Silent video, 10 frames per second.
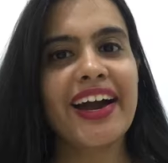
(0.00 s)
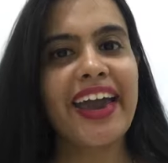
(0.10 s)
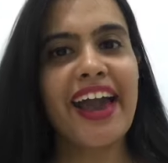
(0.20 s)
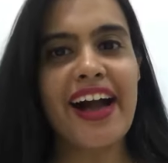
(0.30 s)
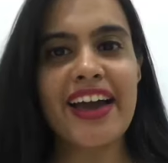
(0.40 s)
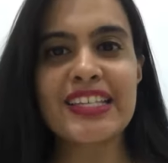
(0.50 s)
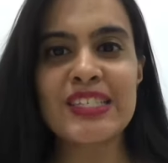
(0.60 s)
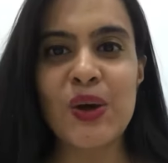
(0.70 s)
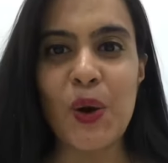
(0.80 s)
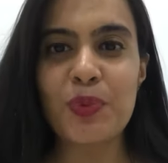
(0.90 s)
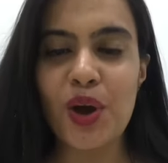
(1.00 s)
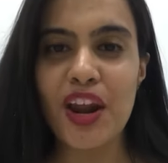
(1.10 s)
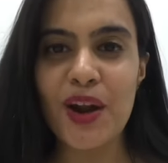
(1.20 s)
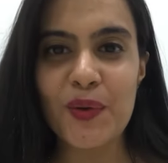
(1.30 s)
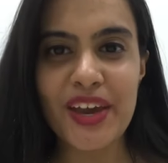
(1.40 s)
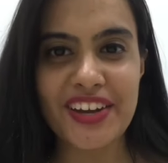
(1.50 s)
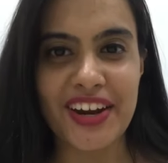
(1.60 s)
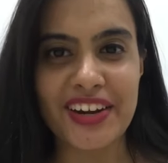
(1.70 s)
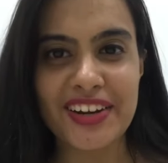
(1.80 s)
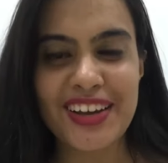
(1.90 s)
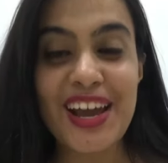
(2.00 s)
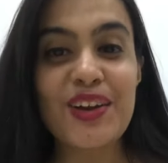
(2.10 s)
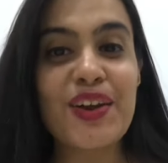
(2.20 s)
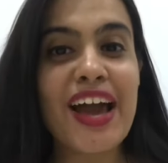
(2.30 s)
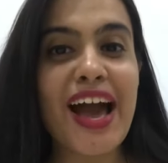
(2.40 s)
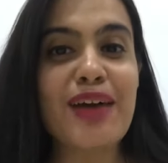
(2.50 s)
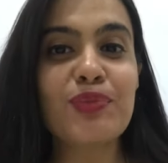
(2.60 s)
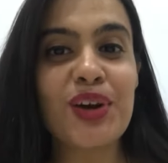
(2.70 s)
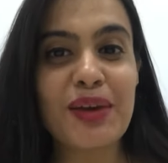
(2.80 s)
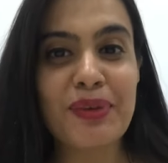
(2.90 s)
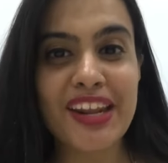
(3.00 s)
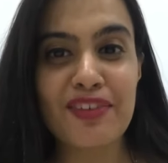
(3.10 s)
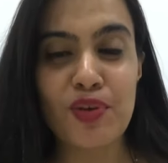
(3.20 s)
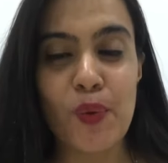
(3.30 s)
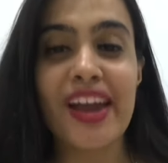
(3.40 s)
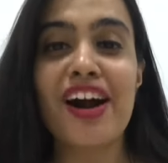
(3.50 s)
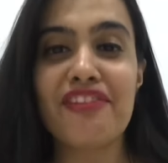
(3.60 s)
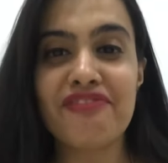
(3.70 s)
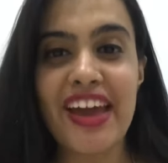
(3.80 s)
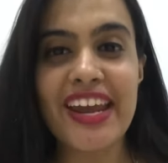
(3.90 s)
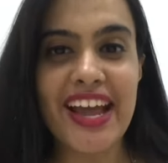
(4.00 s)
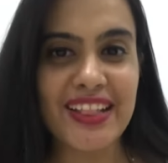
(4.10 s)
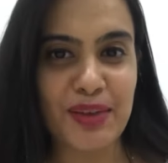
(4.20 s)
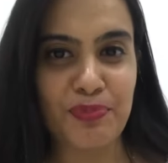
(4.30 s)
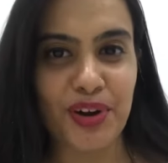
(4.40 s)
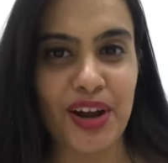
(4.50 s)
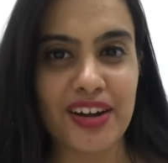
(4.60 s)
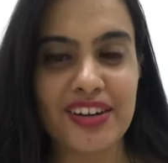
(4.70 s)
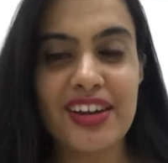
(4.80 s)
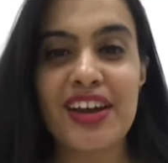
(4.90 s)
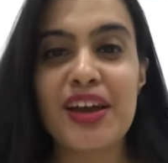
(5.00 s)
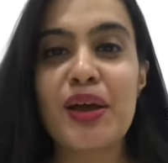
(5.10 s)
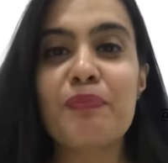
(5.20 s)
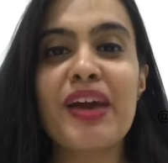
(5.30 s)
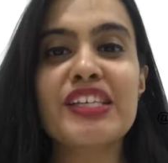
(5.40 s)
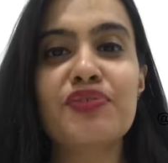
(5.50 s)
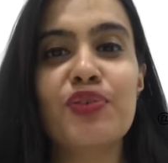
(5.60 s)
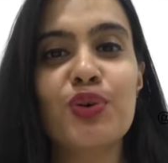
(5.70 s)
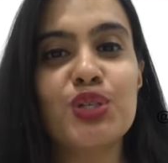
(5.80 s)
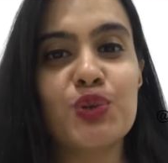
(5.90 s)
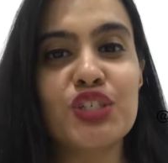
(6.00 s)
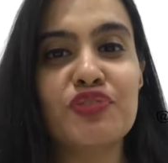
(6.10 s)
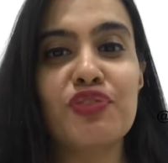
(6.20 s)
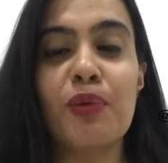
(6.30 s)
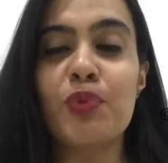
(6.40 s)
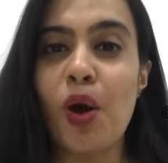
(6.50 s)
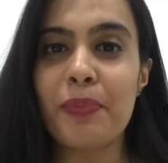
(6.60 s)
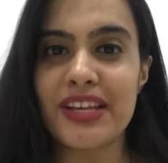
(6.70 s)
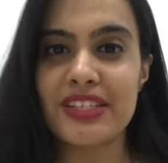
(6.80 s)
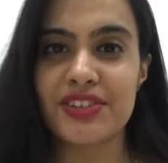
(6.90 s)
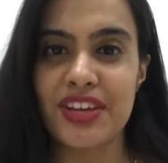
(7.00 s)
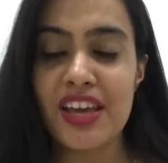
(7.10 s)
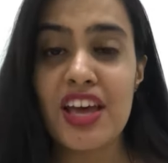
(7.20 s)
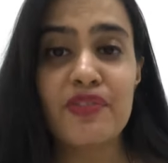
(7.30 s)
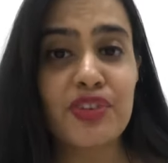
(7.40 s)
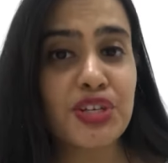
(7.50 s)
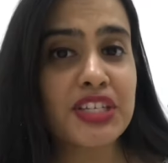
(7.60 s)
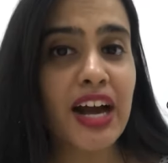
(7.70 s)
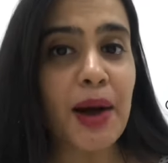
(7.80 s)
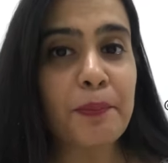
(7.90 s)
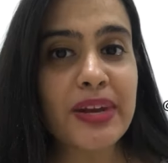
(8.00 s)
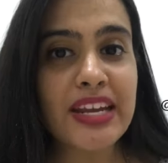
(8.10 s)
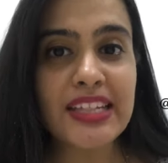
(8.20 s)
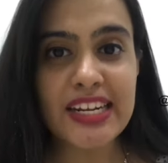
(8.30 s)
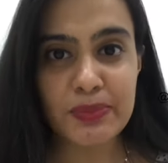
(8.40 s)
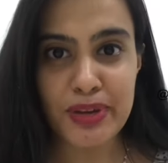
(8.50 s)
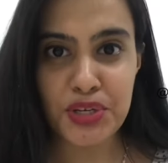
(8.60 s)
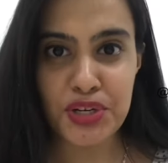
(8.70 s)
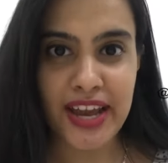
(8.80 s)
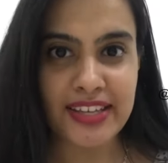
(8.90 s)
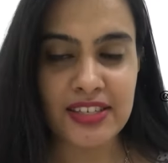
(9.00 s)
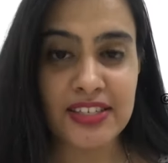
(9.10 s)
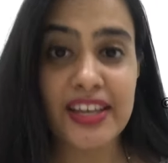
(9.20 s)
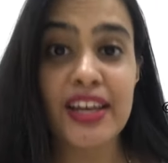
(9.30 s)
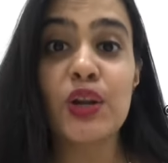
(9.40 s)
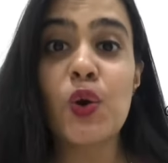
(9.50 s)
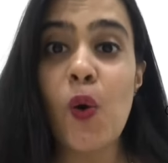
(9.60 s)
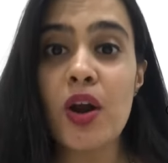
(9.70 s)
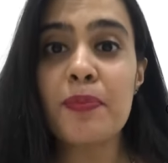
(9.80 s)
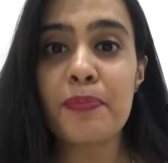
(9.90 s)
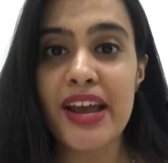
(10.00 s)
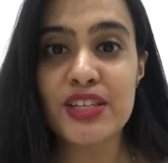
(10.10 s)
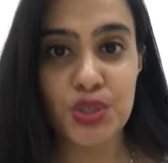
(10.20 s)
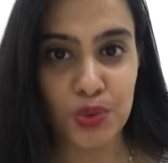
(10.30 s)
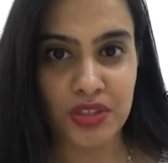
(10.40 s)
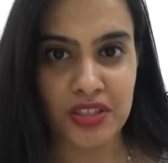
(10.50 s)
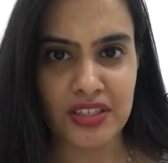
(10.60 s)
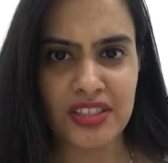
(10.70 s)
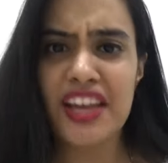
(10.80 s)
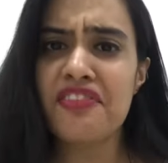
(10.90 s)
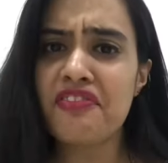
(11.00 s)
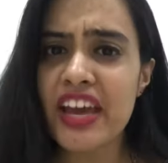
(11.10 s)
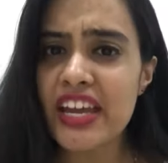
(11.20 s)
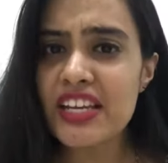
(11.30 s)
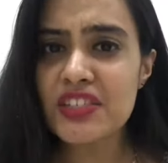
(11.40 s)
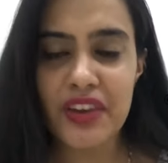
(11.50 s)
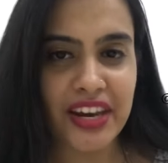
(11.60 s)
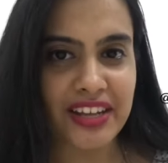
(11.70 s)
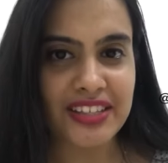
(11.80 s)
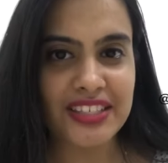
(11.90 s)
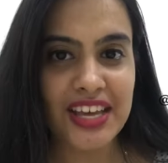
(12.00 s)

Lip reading: Hey guys, hope you all are doing great. Today I'm gonna be reviewing a very healthy product, mixed fruit juice from Raw Pressery, which is a company that specializes in cold pressed juices in various variants